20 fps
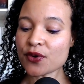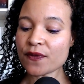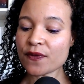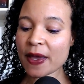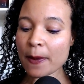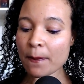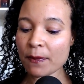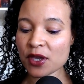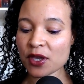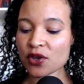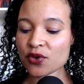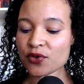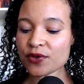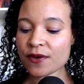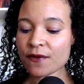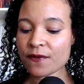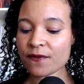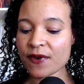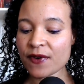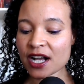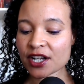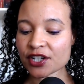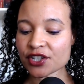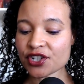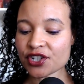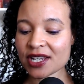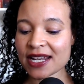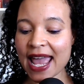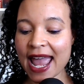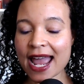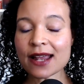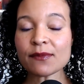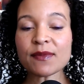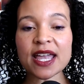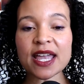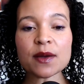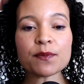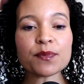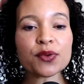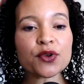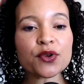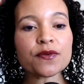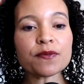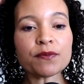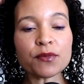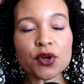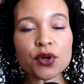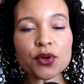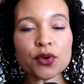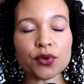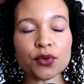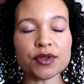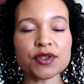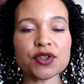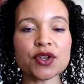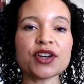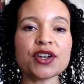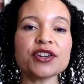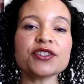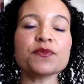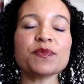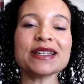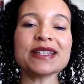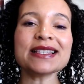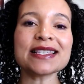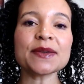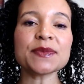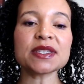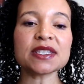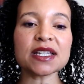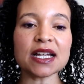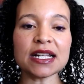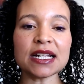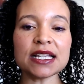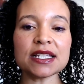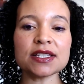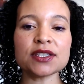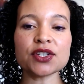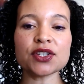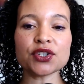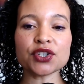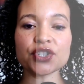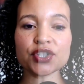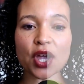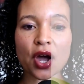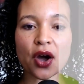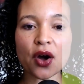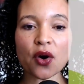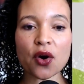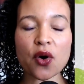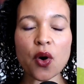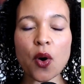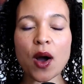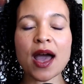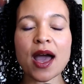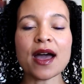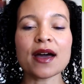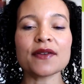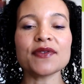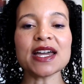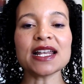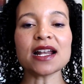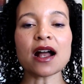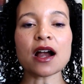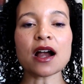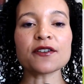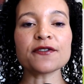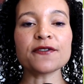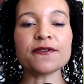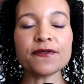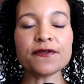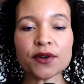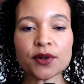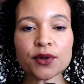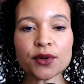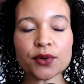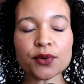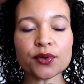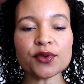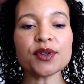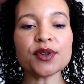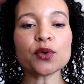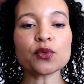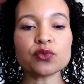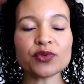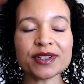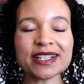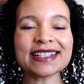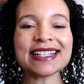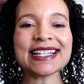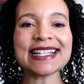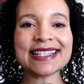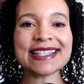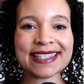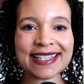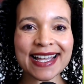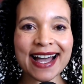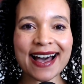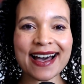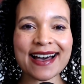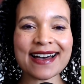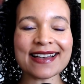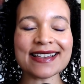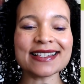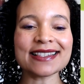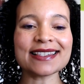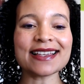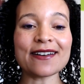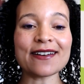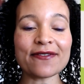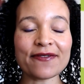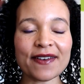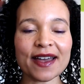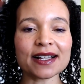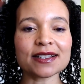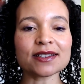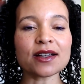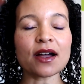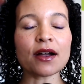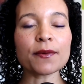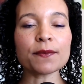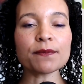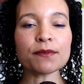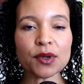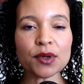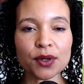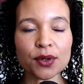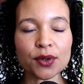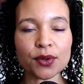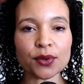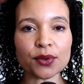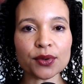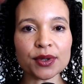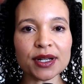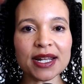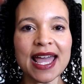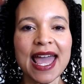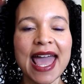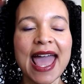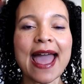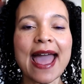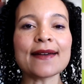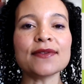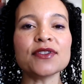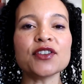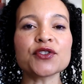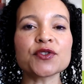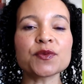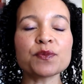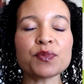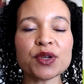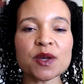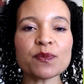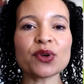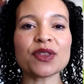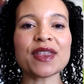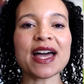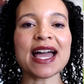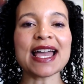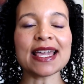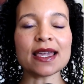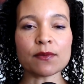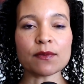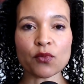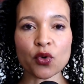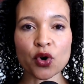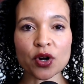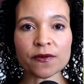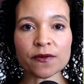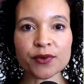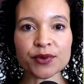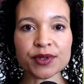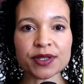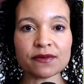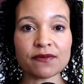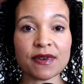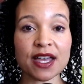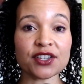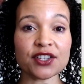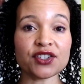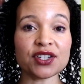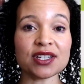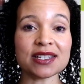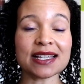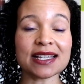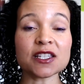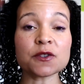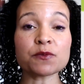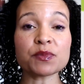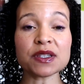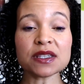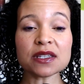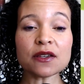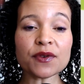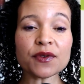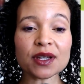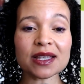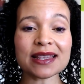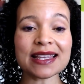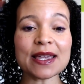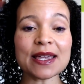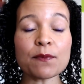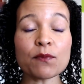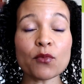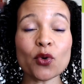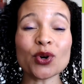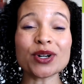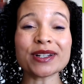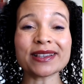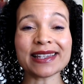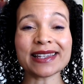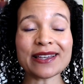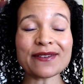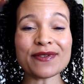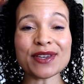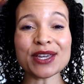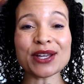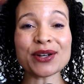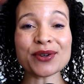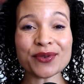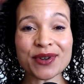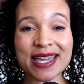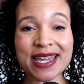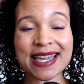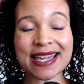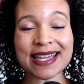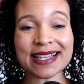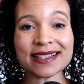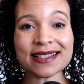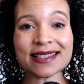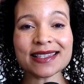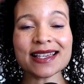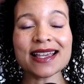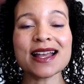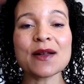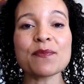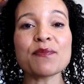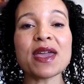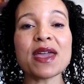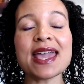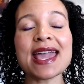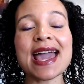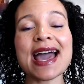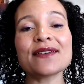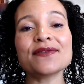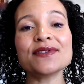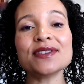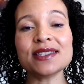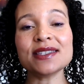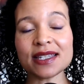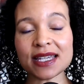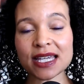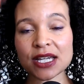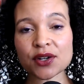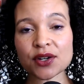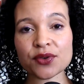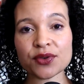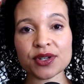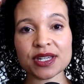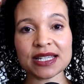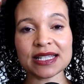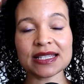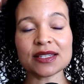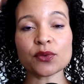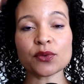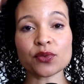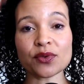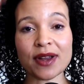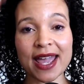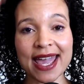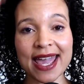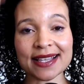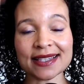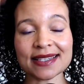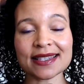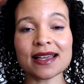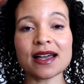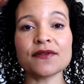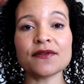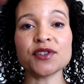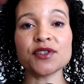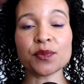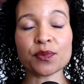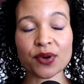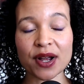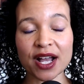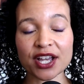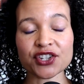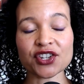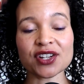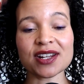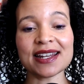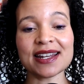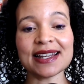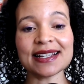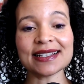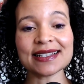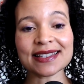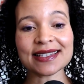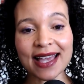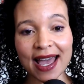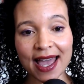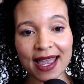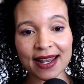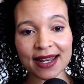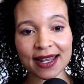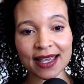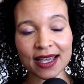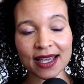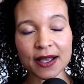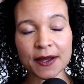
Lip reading: immune function, and may improve mood. So there's been some studies to show that our food really does affect our mood, and those people that eat more fruits and veggies, and specifically more leafy greens, may have decreased rates of depression and anxiety.